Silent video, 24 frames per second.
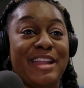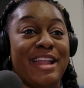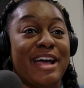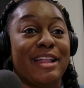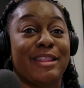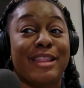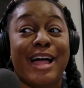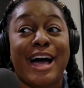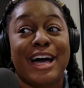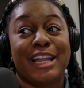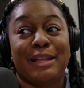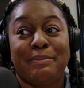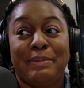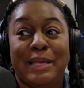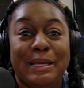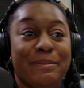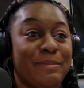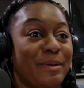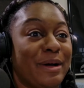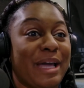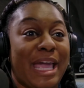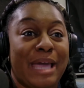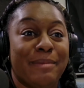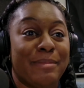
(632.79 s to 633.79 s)
And a lot of
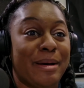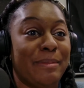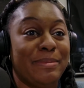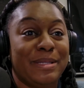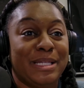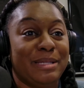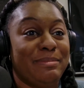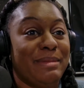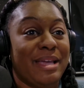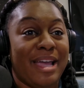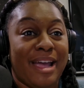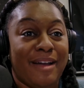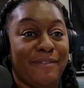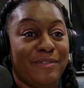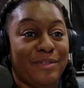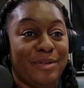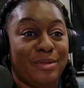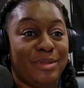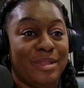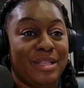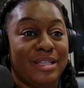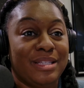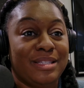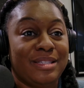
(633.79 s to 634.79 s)
people came up to me
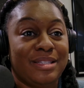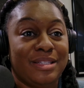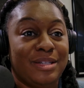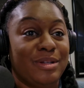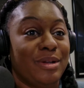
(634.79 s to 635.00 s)
after this,